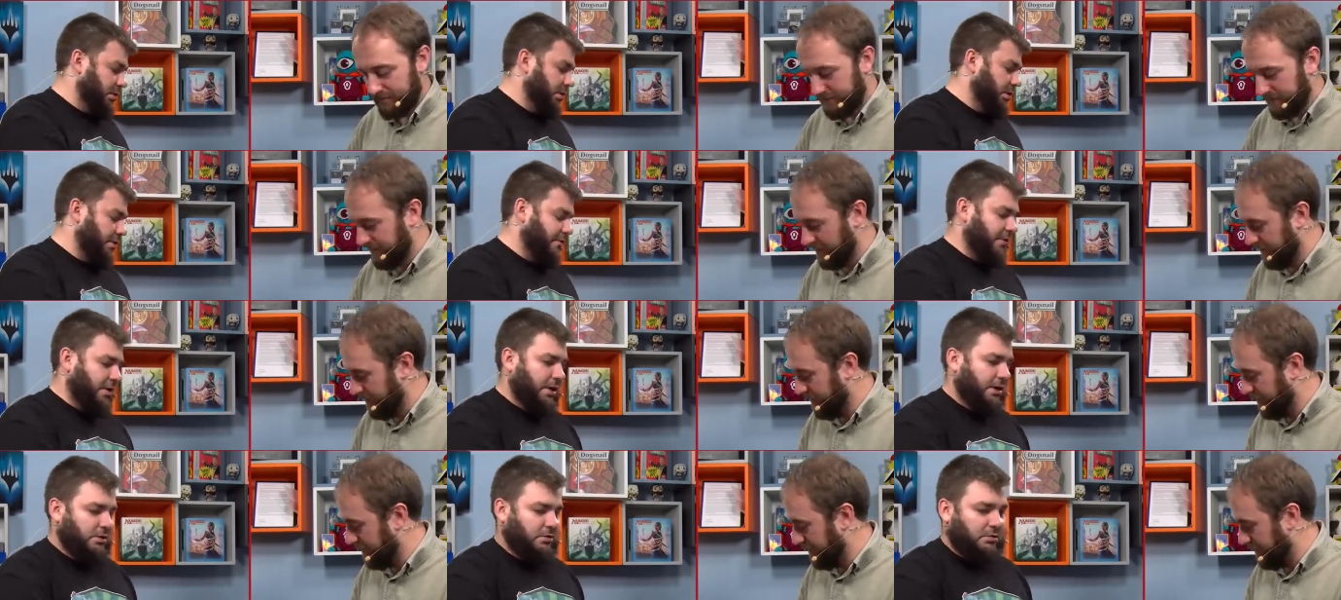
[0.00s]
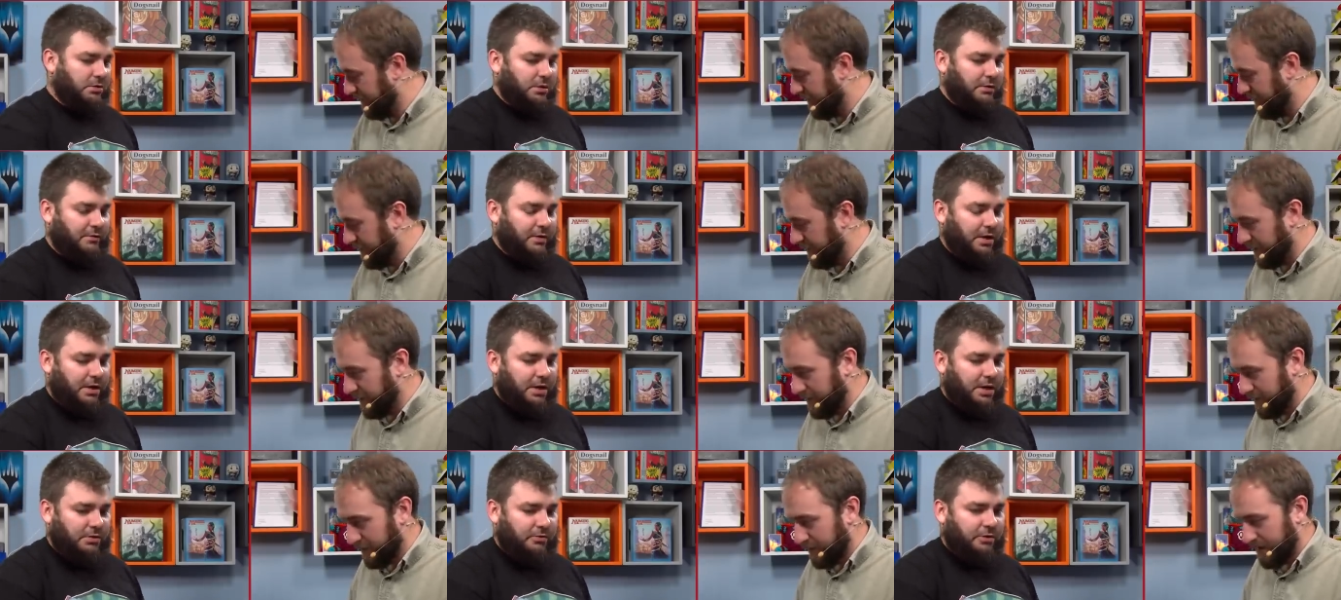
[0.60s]
Speaker 1: If I had, if I
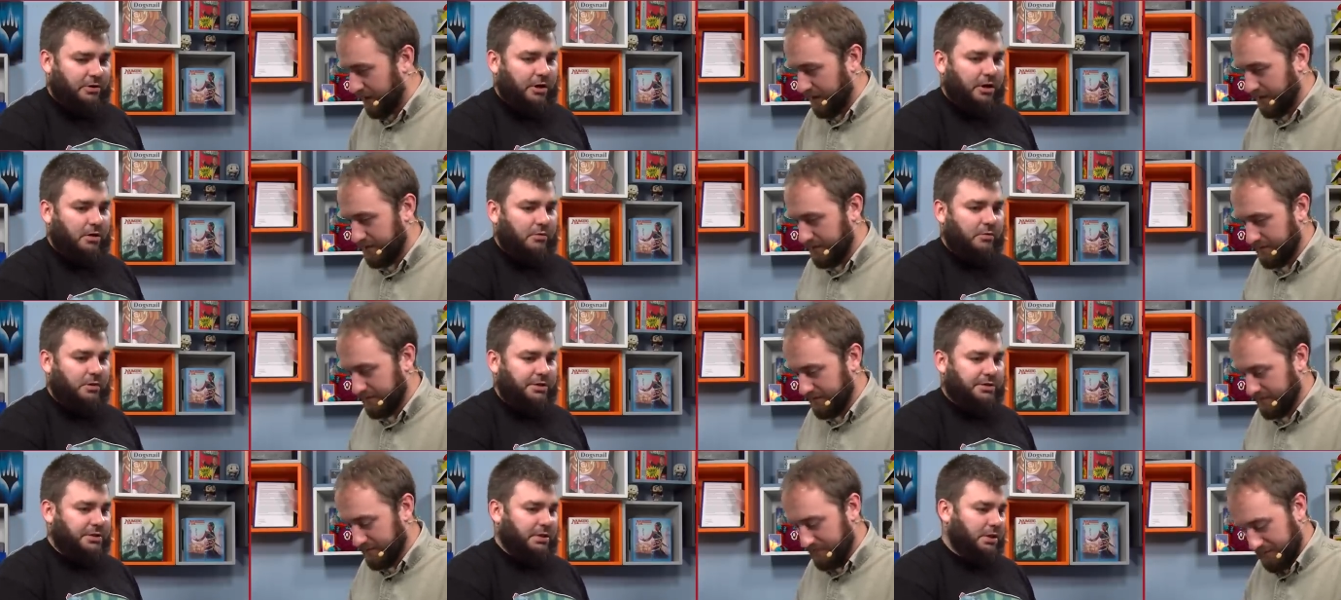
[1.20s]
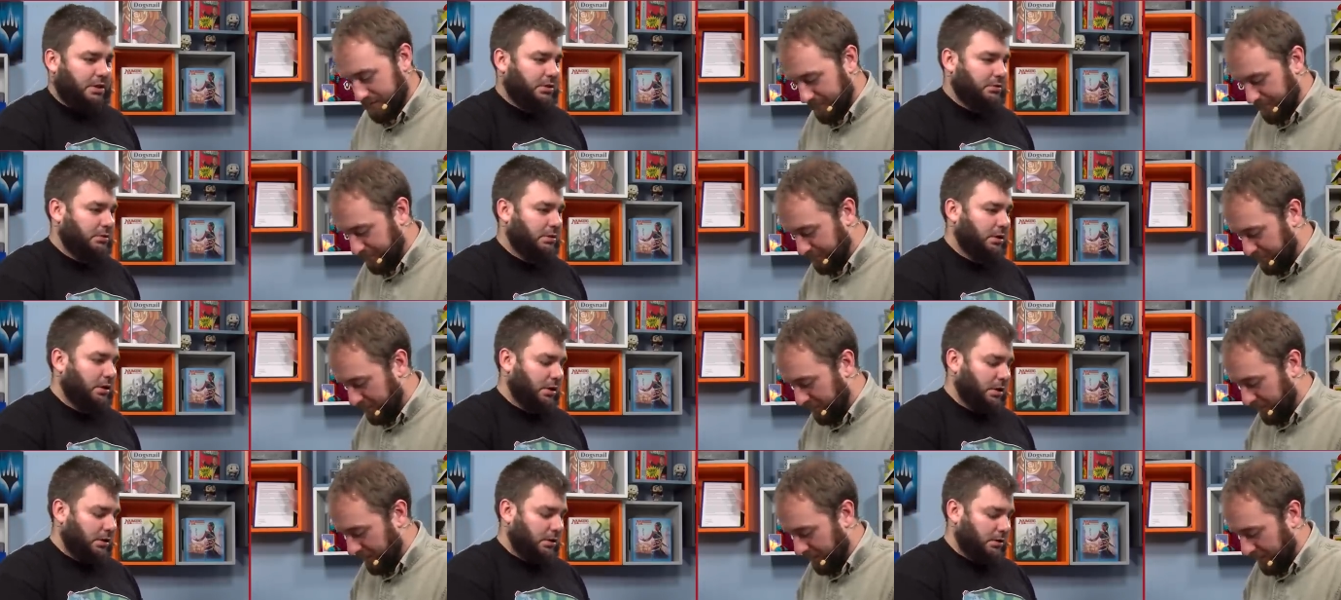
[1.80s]
had not drawn okay. ironworks there,
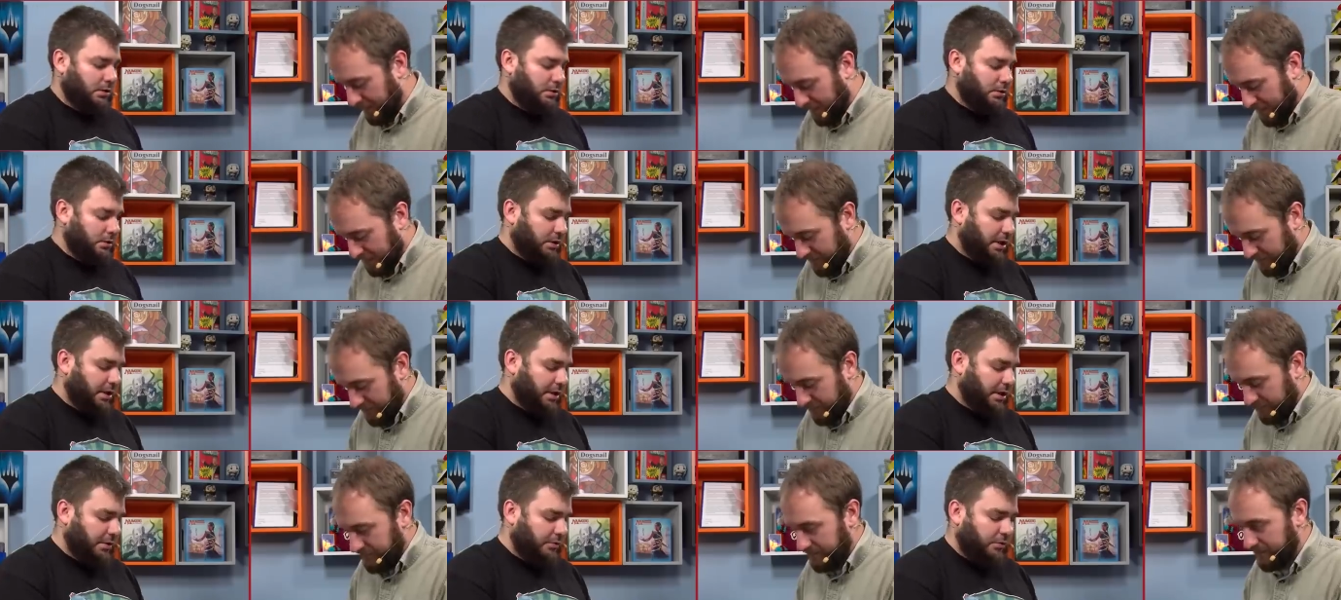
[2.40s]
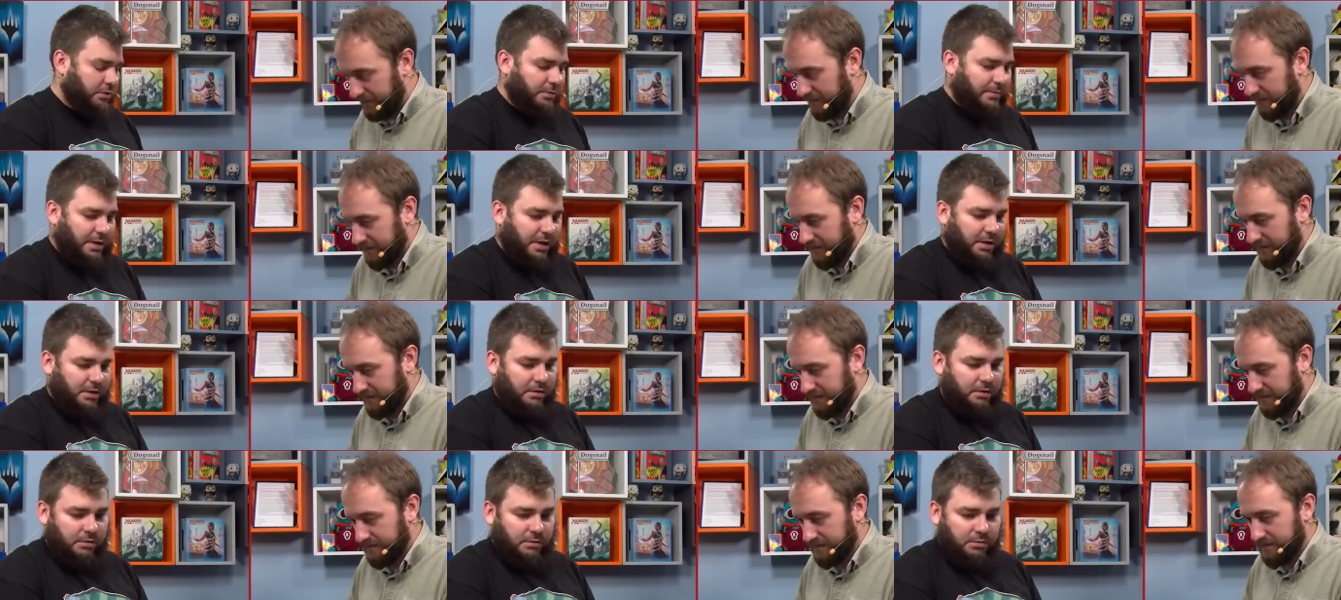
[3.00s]
the ley line would have
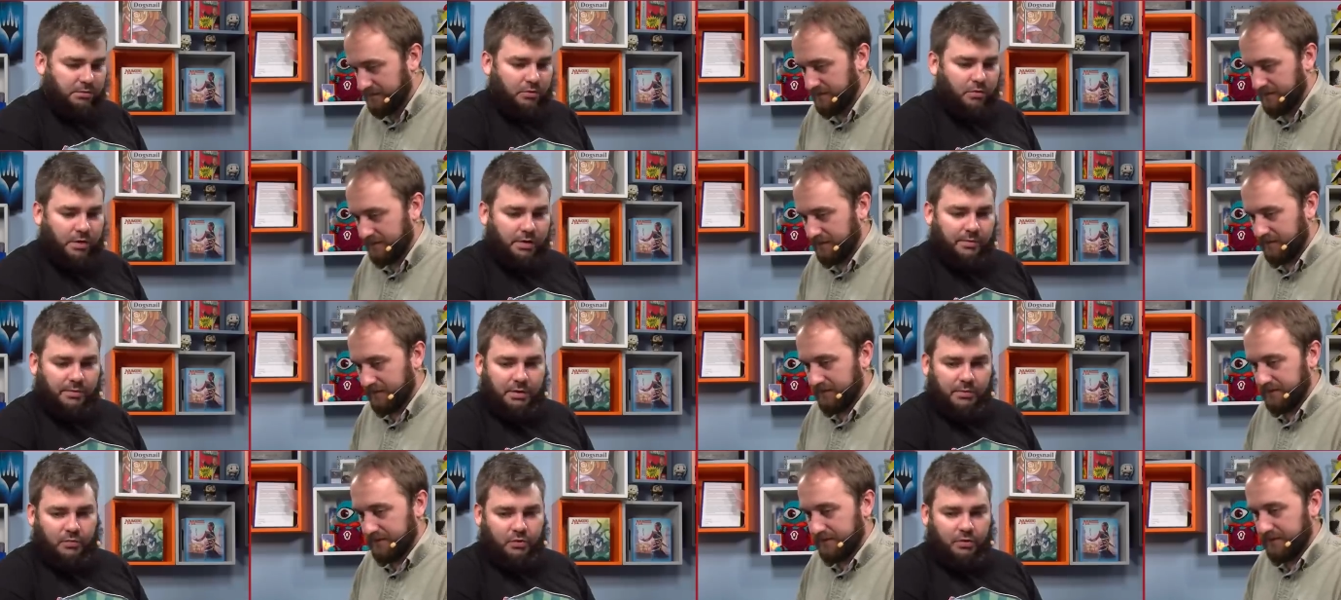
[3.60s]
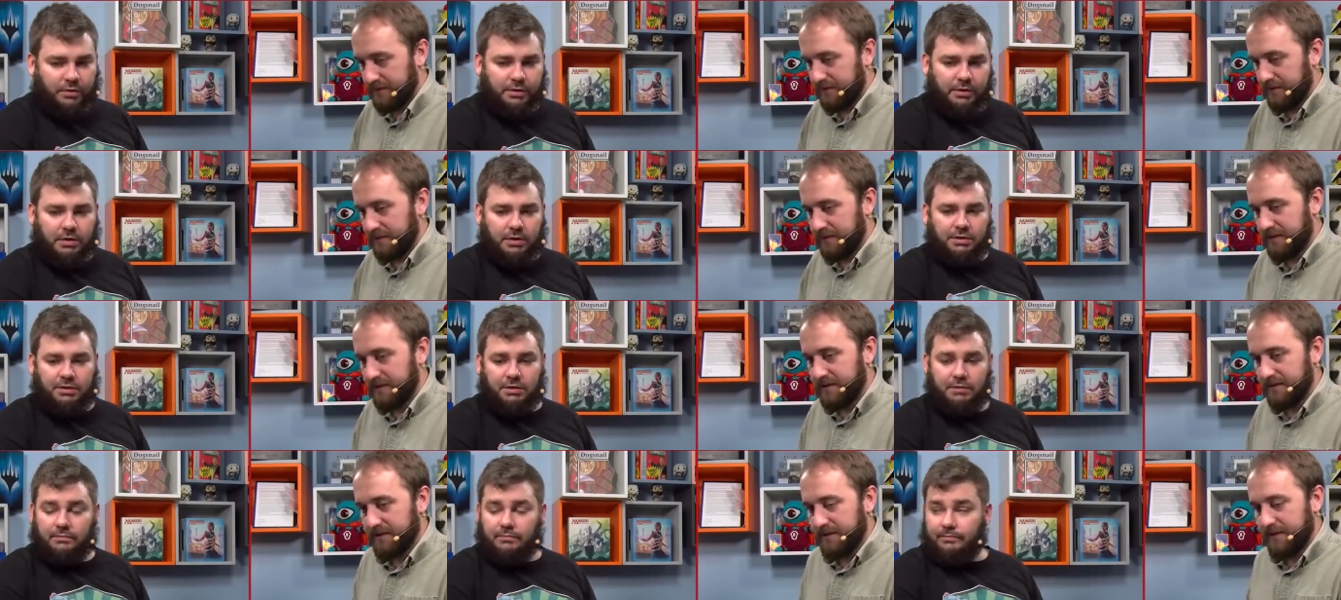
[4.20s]
mattered quite a bit more than it
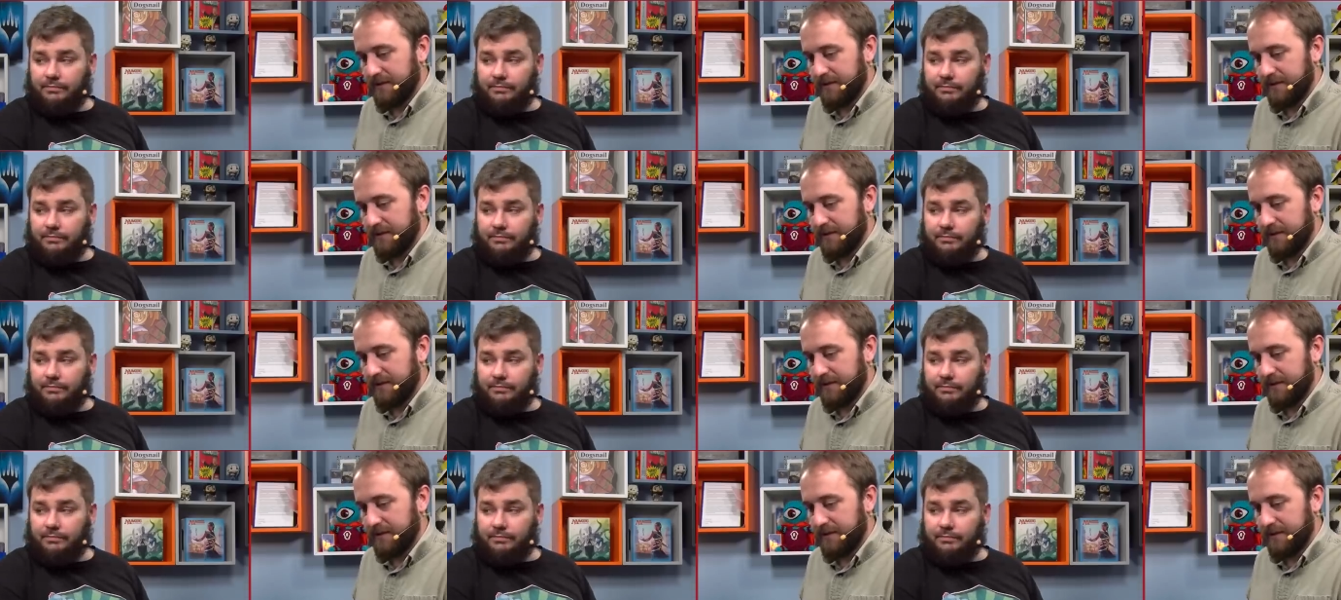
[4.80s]
did.